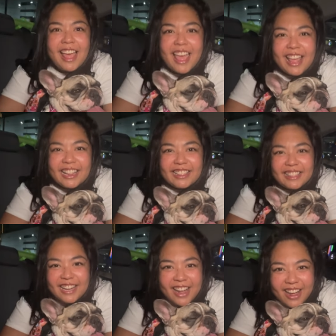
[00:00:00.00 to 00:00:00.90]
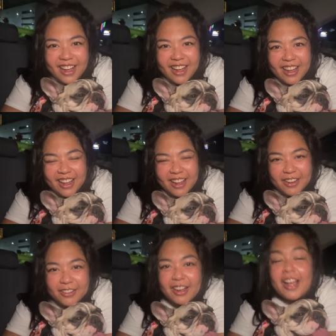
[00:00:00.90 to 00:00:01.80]
Hello!
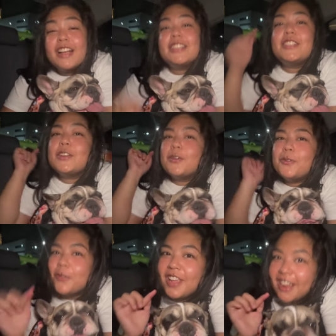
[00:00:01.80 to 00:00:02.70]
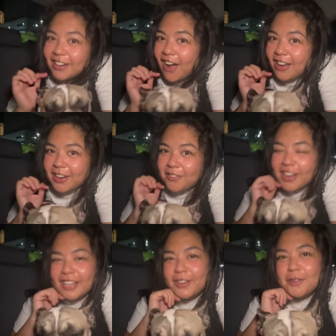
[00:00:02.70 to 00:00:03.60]
So we're on our
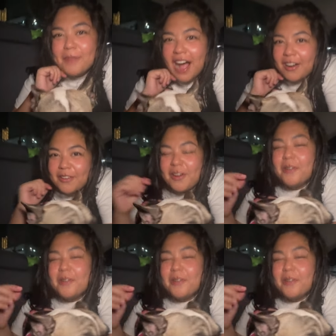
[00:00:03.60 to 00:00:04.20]
way to Cubao